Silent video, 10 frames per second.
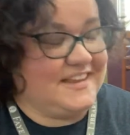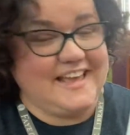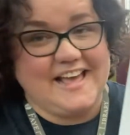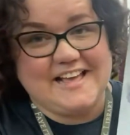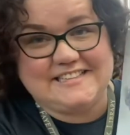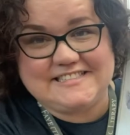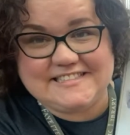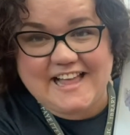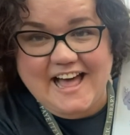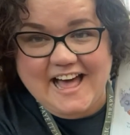"A
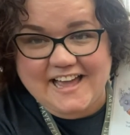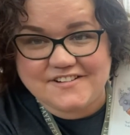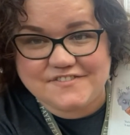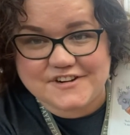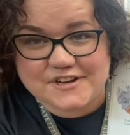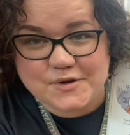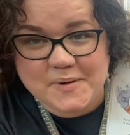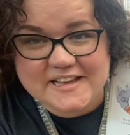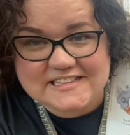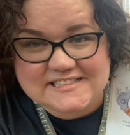slide for a
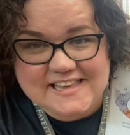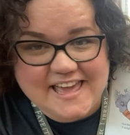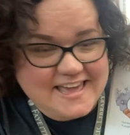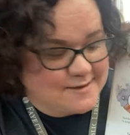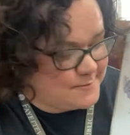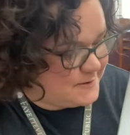quick escape."